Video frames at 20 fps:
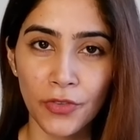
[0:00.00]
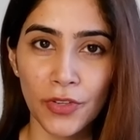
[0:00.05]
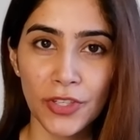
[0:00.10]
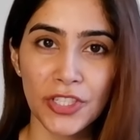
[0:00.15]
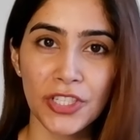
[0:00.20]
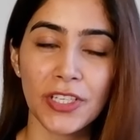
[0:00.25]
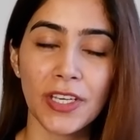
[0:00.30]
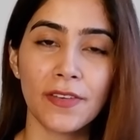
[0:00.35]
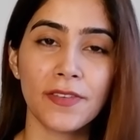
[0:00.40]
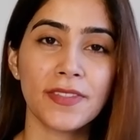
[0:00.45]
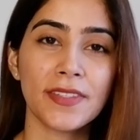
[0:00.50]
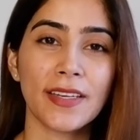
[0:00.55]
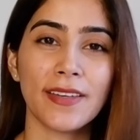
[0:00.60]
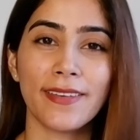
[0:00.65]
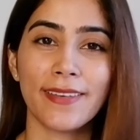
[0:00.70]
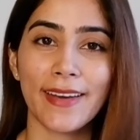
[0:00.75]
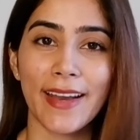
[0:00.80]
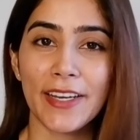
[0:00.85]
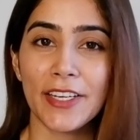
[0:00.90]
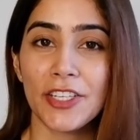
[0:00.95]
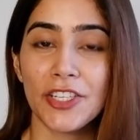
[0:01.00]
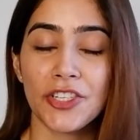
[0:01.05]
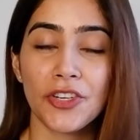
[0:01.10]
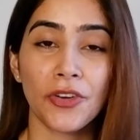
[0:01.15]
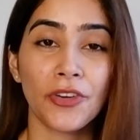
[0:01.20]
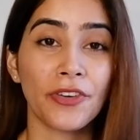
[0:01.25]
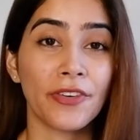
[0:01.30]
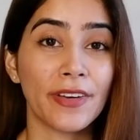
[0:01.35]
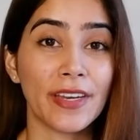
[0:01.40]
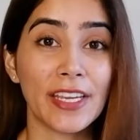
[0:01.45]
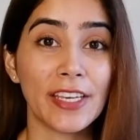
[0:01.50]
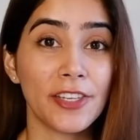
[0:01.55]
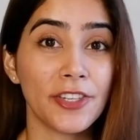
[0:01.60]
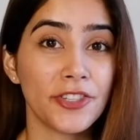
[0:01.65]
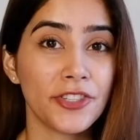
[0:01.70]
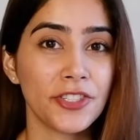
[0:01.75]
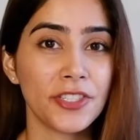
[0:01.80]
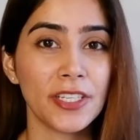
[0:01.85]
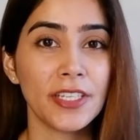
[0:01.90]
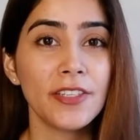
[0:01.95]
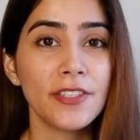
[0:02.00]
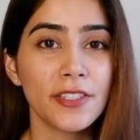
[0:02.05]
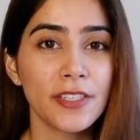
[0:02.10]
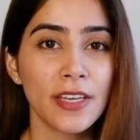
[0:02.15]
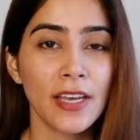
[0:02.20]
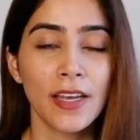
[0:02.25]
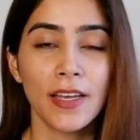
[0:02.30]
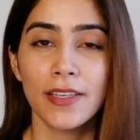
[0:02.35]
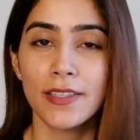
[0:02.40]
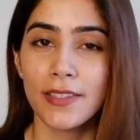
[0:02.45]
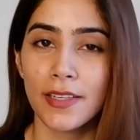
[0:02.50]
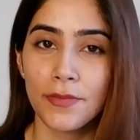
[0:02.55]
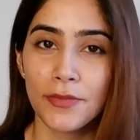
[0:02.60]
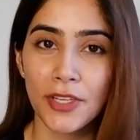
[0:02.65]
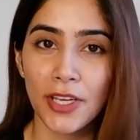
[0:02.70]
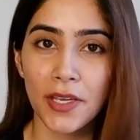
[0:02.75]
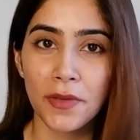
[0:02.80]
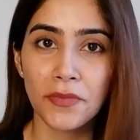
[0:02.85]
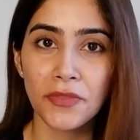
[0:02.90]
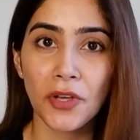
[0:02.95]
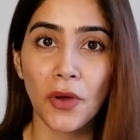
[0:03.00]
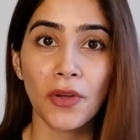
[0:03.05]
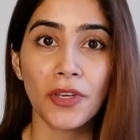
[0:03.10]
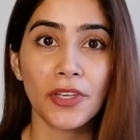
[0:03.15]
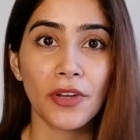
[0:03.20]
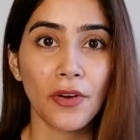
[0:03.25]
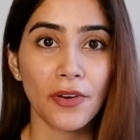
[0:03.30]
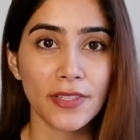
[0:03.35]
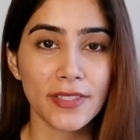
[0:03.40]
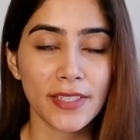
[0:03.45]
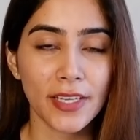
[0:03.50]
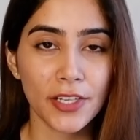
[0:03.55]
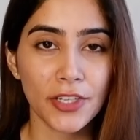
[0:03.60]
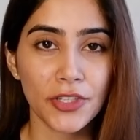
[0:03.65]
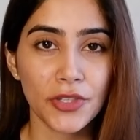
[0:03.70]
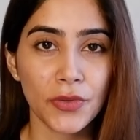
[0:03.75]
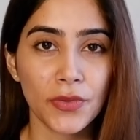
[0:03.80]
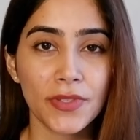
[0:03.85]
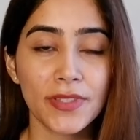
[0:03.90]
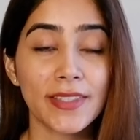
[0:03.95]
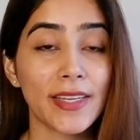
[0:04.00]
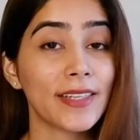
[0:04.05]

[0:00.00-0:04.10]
which gives a reddish or greenish tint sometimes on your skin tones.